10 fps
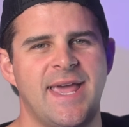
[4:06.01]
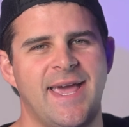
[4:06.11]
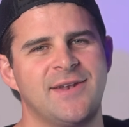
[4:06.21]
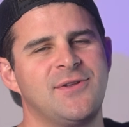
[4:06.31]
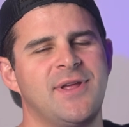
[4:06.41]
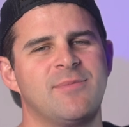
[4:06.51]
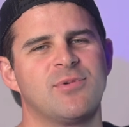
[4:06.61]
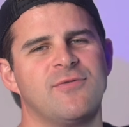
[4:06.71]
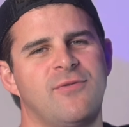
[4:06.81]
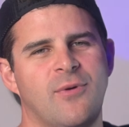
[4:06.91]
handle and
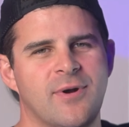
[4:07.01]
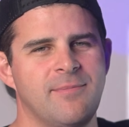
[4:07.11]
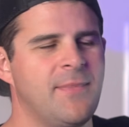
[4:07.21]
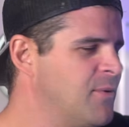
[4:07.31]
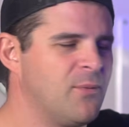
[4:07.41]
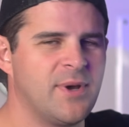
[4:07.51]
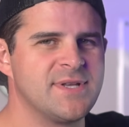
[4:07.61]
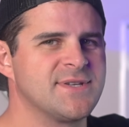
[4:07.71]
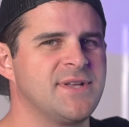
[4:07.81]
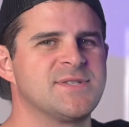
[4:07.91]
perform. What
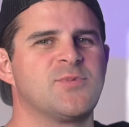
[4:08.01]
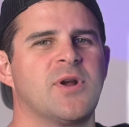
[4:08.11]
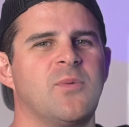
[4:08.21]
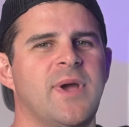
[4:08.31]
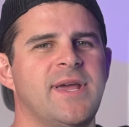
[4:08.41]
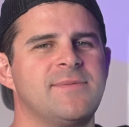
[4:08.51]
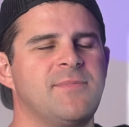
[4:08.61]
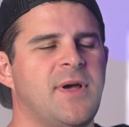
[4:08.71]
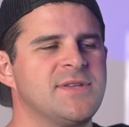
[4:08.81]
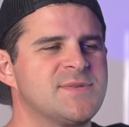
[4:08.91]
is unsprung
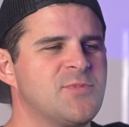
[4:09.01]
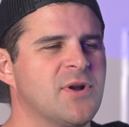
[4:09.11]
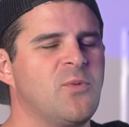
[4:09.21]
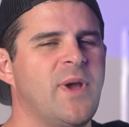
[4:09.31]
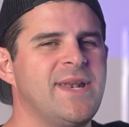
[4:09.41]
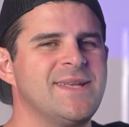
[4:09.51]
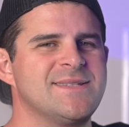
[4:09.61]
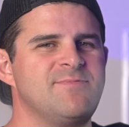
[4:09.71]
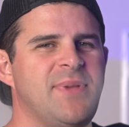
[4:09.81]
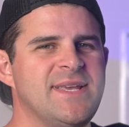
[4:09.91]
weight? Unsprung weight
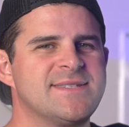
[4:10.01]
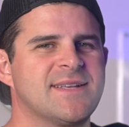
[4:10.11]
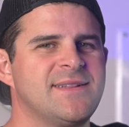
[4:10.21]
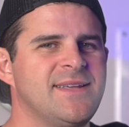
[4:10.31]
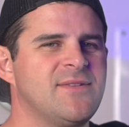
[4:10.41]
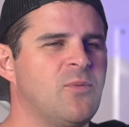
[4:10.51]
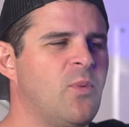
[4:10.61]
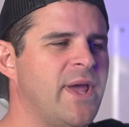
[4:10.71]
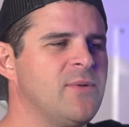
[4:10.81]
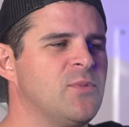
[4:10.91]
is basically the
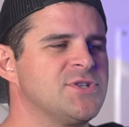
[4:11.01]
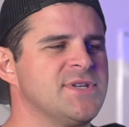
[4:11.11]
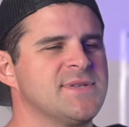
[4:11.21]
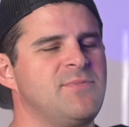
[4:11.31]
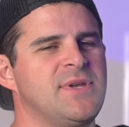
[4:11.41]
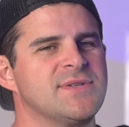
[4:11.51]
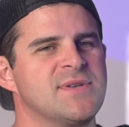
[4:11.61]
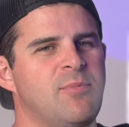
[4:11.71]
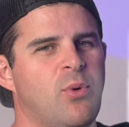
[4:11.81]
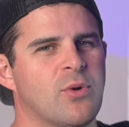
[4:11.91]
weight which isn't being
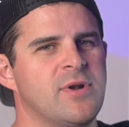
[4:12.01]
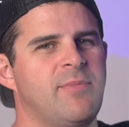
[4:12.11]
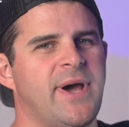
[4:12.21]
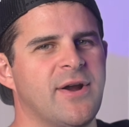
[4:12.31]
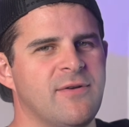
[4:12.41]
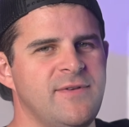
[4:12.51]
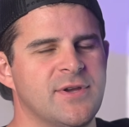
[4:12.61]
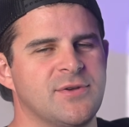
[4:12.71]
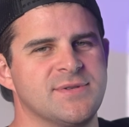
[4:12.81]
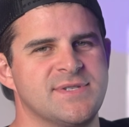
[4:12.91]
supported by our
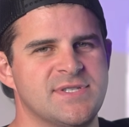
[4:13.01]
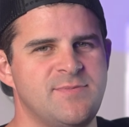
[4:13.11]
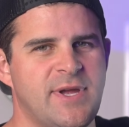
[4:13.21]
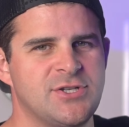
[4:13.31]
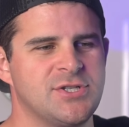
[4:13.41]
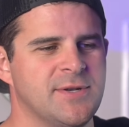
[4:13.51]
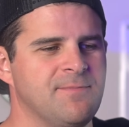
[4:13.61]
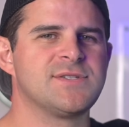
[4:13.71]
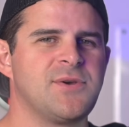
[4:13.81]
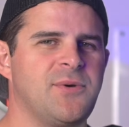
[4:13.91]
vehicle's
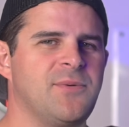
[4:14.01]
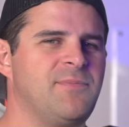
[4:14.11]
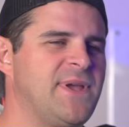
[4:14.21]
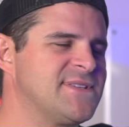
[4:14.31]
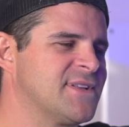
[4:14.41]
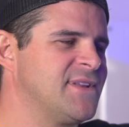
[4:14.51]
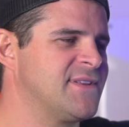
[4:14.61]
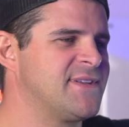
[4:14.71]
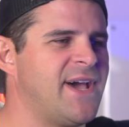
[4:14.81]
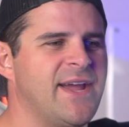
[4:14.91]
suspension. So basically
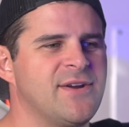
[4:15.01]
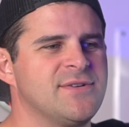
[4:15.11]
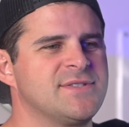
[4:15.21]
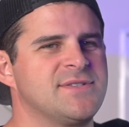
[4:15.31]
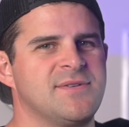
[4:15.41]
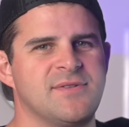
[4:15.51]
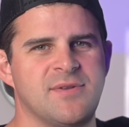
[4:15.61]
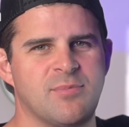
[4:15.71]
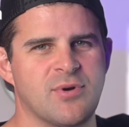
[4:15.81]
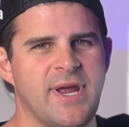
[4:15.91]
the tires,
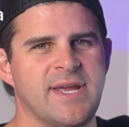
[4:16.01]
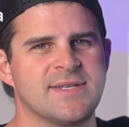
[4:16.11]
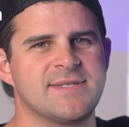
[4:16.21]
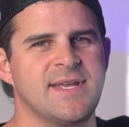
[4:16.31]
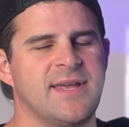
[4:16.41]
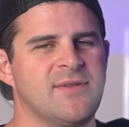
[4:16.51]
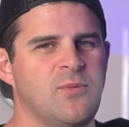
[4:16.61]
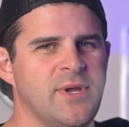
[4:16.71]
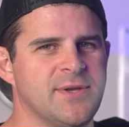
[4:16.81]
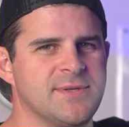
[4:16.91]
the brakes, and the
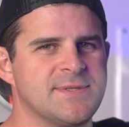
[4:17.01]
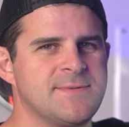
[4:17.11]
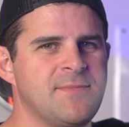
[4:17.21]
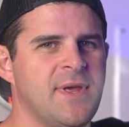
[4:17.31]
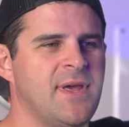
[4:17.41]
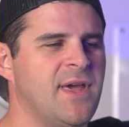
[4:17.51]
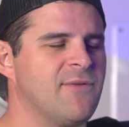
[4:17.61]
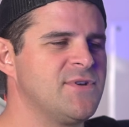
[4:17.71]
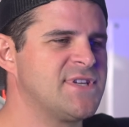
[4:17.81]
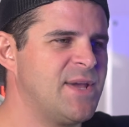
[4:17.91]
wheels.
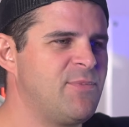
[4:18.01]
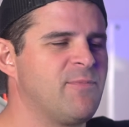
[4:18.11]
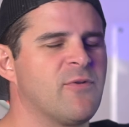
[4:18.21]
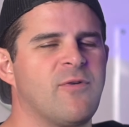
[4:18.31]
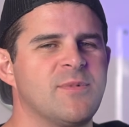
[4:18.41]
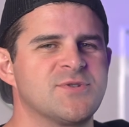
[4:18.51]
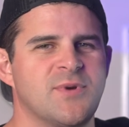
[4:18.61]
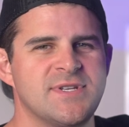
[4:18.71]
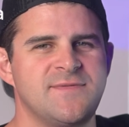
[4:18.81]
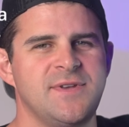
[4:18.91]
Every type of performance
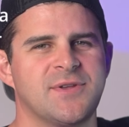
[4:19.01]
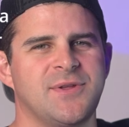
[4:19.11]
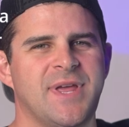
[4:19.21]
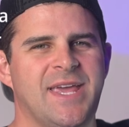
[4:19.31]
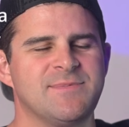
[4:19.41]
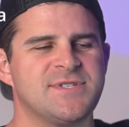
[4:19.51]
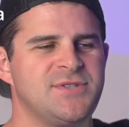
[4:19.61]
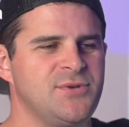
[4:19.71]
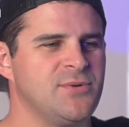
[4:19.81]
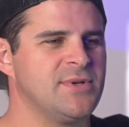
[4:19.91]
race vehicle aims
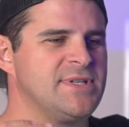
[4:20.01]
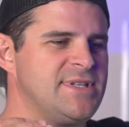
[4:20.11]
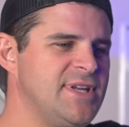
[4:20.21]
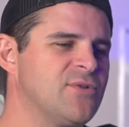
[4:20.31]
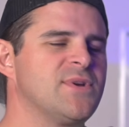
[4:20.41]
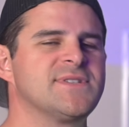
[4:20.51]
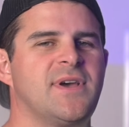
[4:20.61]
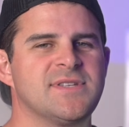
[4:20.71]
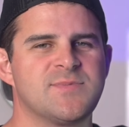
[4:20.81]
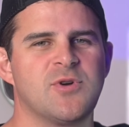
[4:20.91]
to decrease
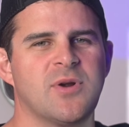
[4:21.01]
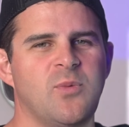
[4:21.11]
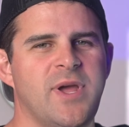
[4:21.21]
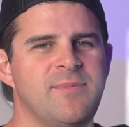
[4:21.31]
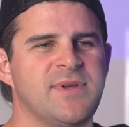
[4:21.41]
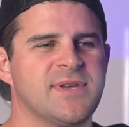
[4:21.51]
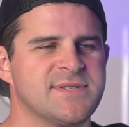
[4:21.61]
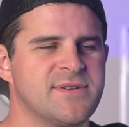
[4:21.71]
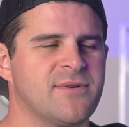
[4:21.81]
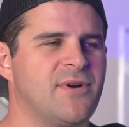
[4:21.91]
unsprung weight
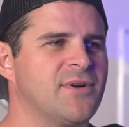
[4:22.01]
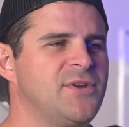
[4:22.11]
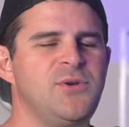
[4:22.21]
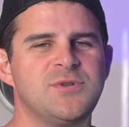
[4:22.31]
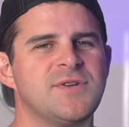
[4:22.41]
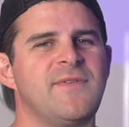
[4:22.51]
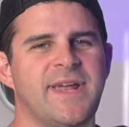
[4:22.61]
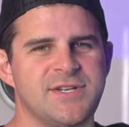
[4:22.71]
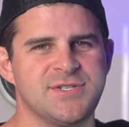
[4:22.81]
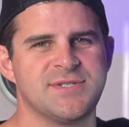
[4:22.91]
because there are huge
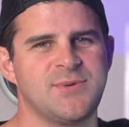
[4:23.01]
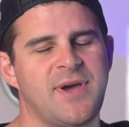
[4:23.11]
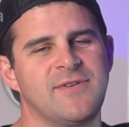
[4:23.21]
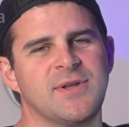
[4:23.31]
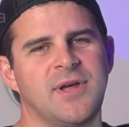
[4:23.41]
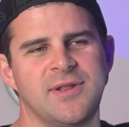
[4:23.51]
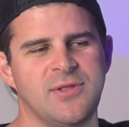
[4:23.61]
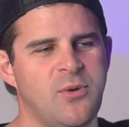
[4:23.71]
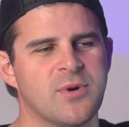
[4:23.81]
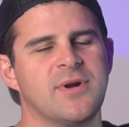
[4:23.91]
advantages to having a
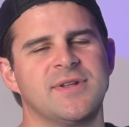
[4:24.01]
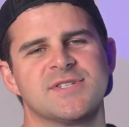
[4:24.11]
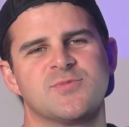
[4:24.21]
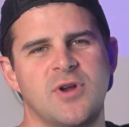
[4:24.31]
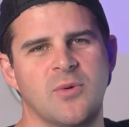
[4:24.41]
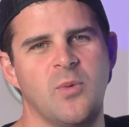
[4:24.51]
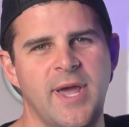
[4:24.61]
lower unsprung